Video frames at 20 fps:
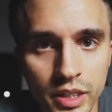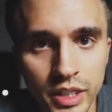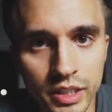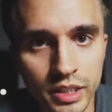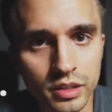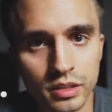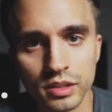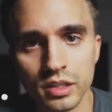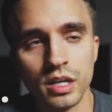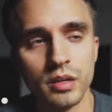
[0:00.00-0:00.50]
He
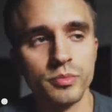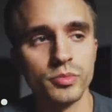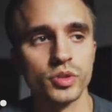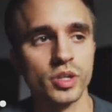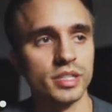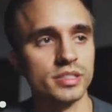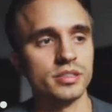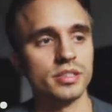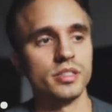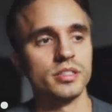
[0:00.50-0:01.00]
didn't come
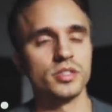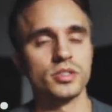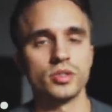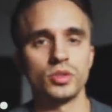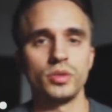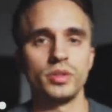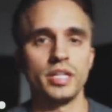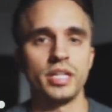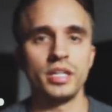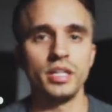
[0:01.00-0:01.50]
dressed in a
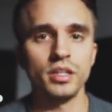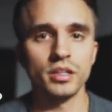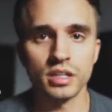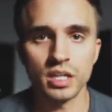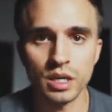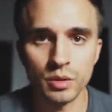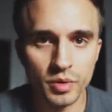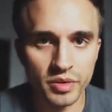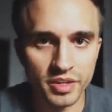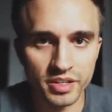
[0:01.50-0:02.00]
suit. He didn't
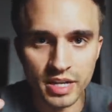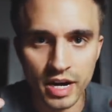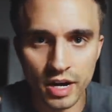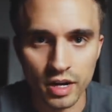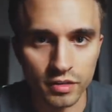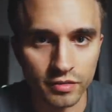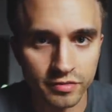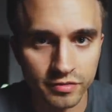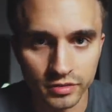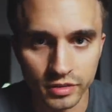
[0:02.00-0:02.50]
come with his
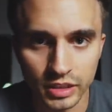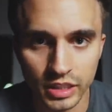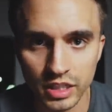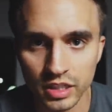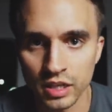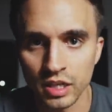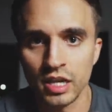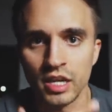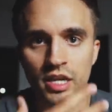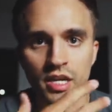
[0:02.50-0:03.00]
hair on fleek,